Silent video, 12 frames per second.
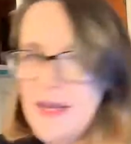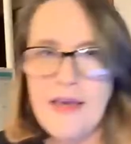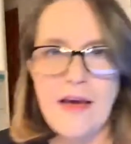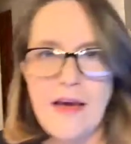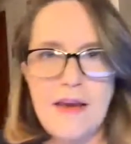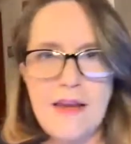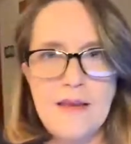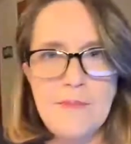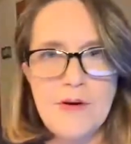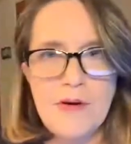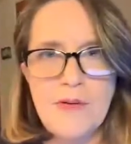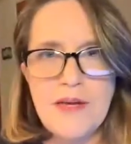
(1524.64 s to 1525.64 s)
got any
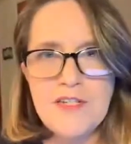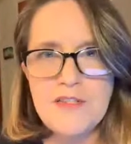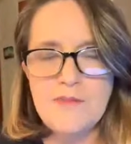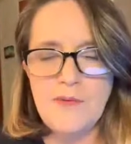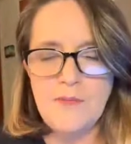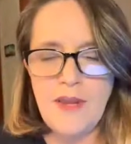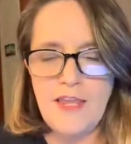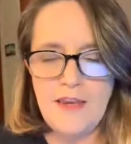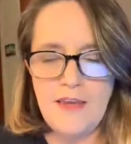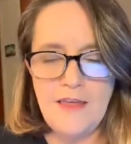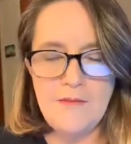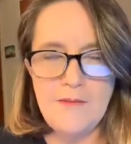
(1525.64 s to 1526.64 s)
more questions for
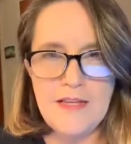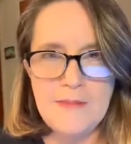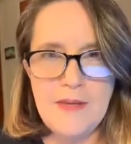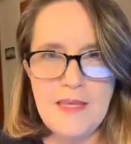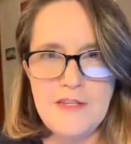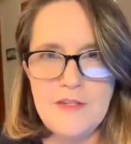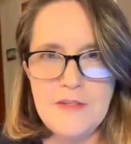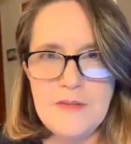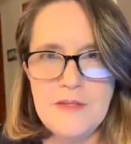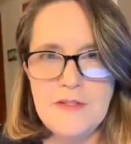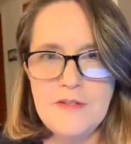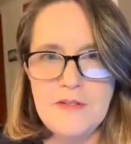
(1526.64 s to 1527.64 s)
Raina? Otherwise, I'm going to do
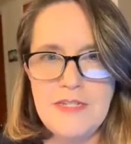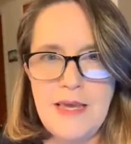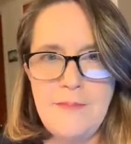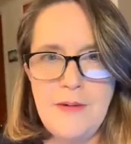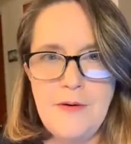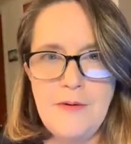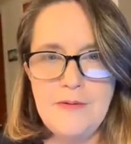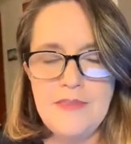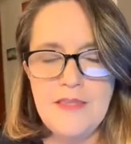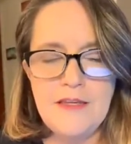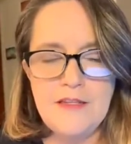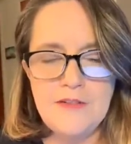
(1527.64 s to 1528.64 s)
the demo,
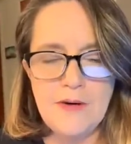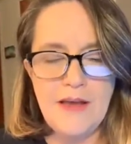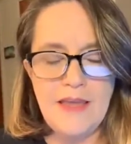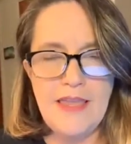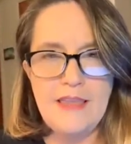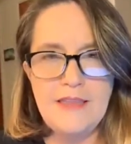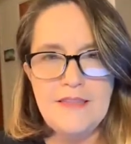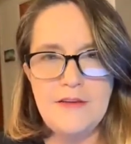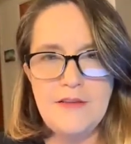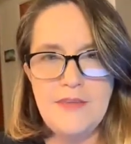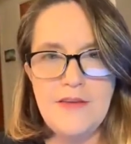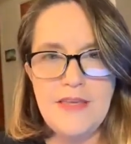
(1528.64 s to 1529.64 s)
the drawing, so
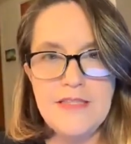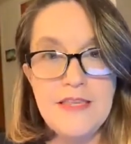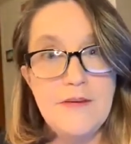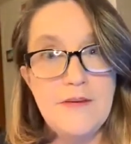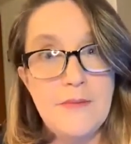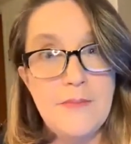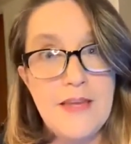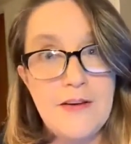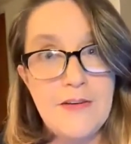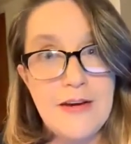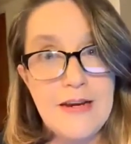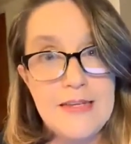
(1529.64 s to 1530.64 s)
you can see who the
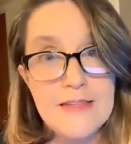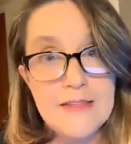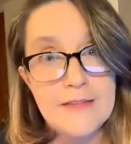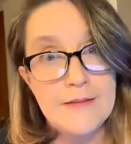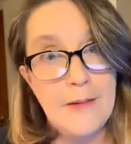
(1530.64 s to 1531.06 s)
winner is.